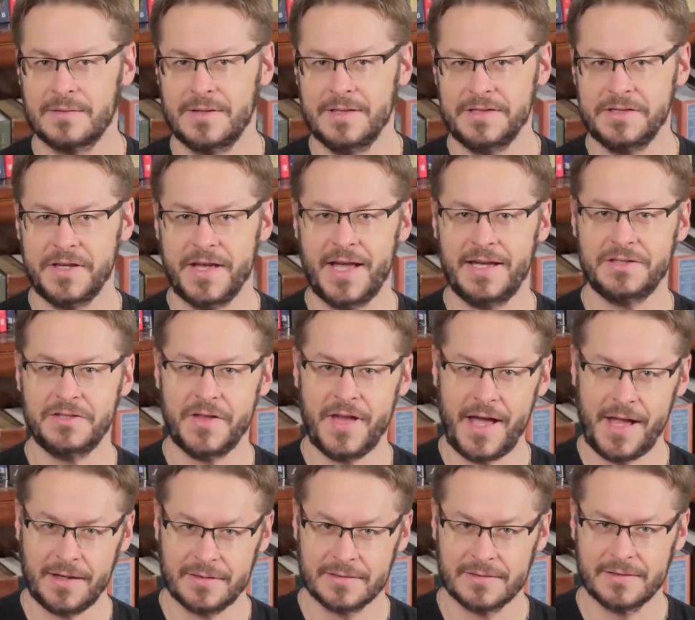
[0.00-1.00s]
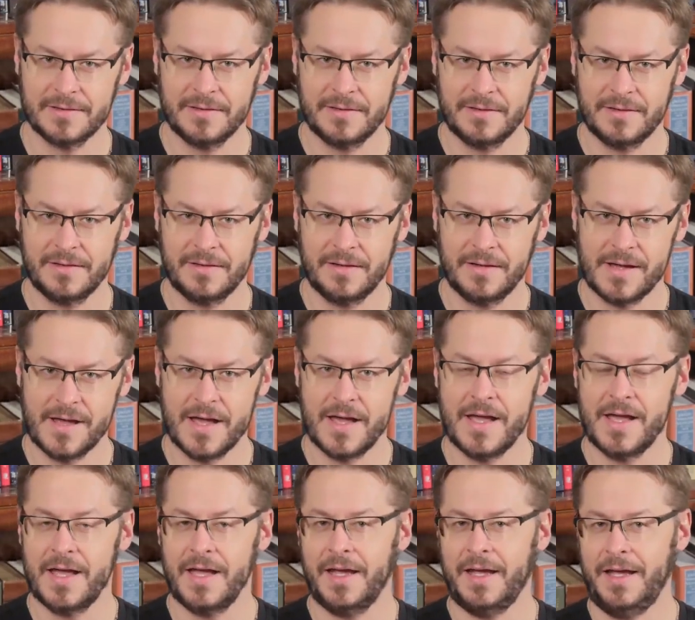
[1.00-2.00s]
Did you catch that?
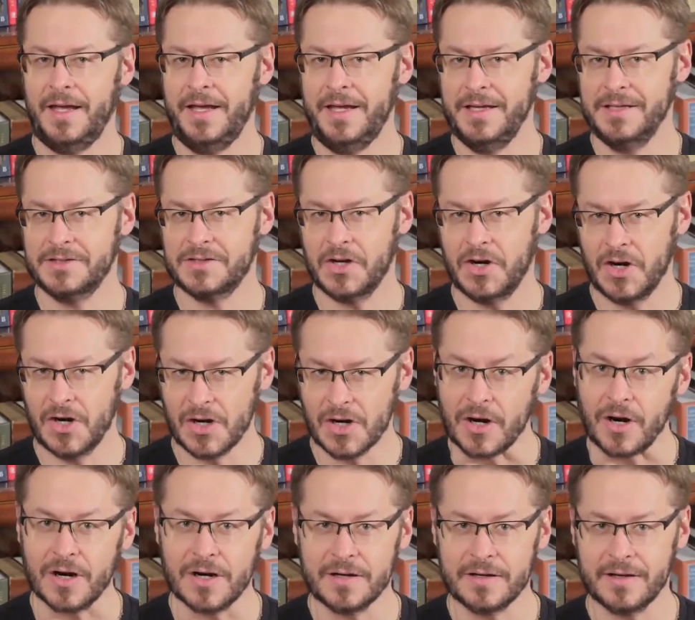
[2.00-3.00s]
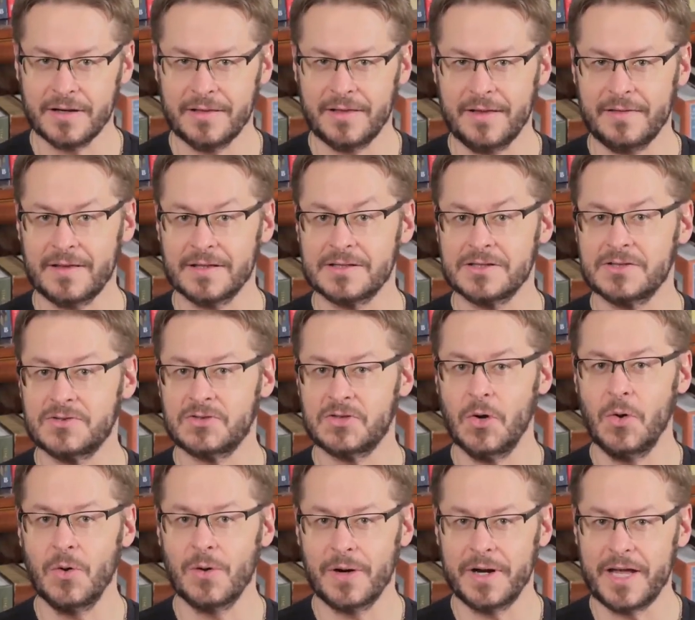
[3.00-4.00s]
He's heard that the
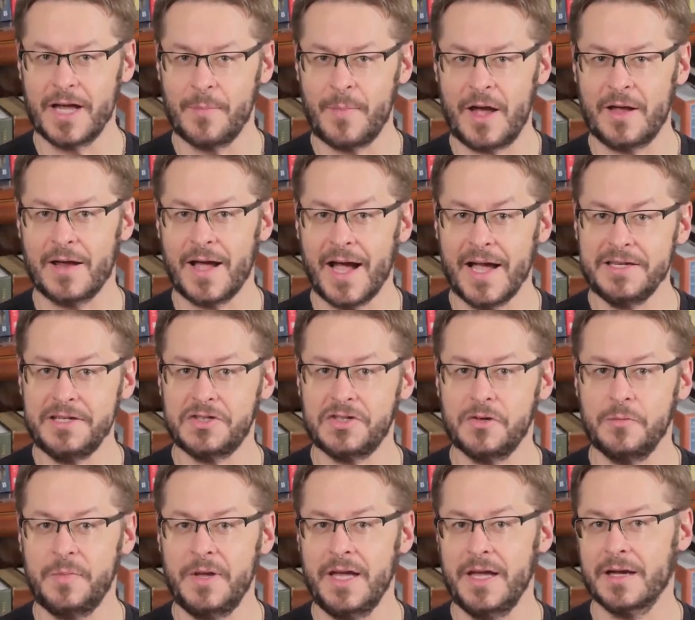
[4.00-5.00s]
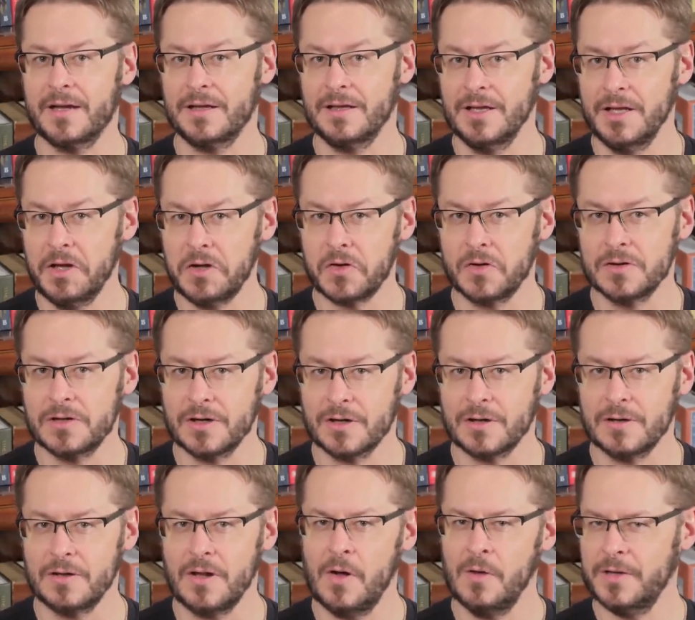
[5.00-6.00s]
story about Aisha being a little
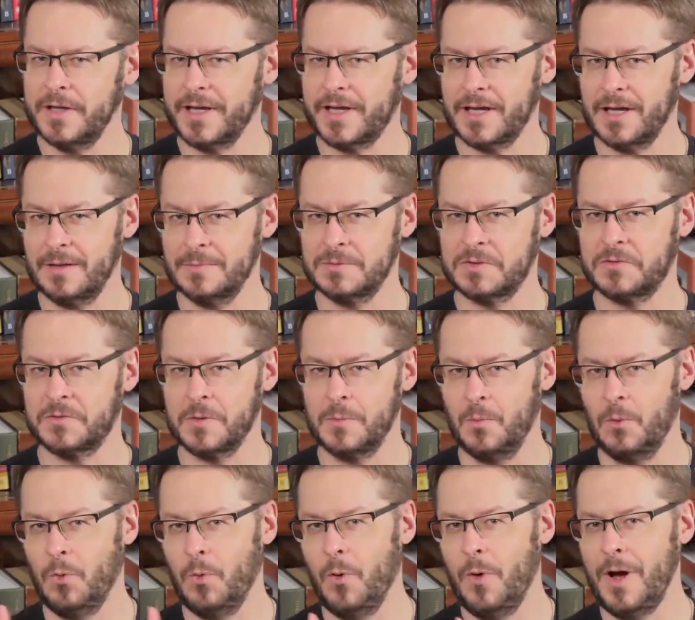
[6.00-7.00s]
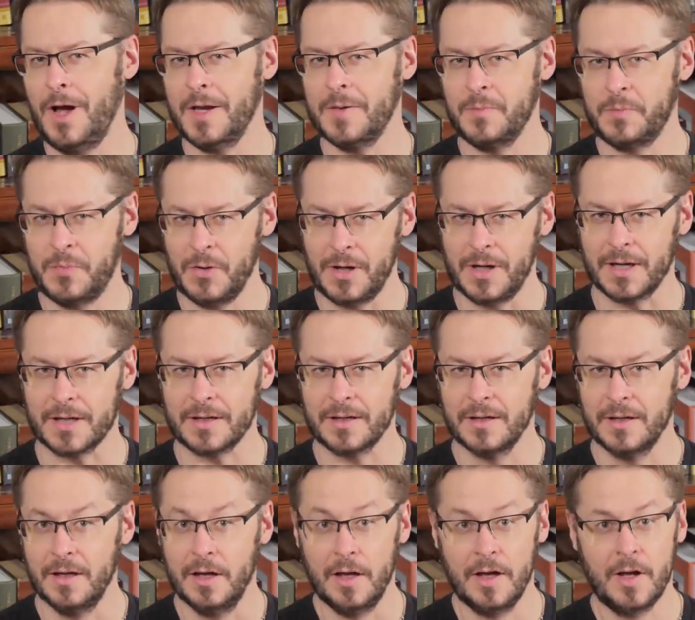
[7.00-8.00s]
girl only comes from one book,
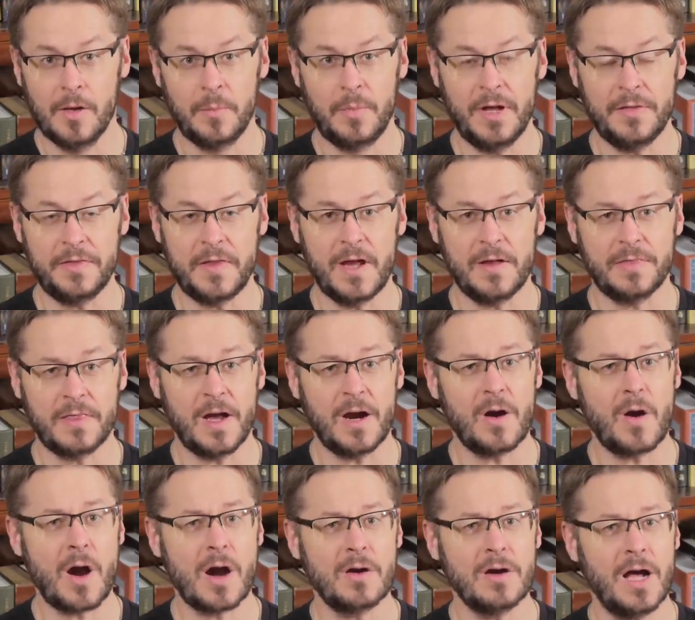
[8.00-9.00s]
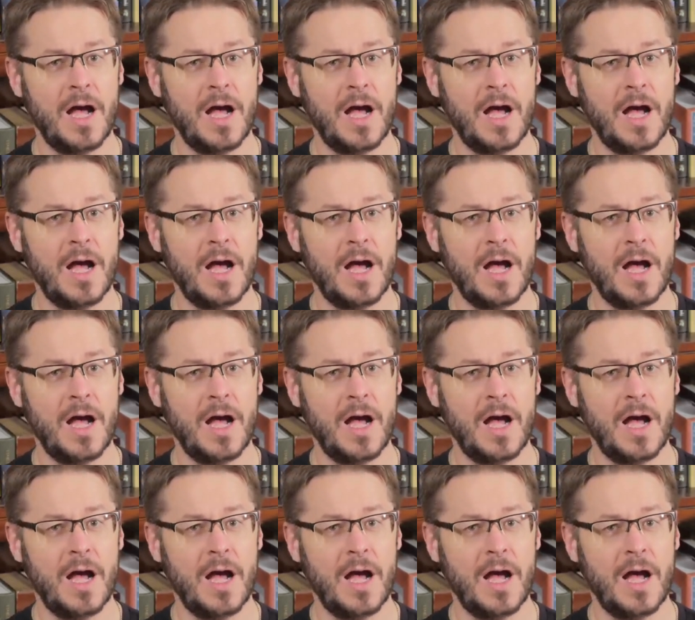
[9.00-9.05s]
but that there are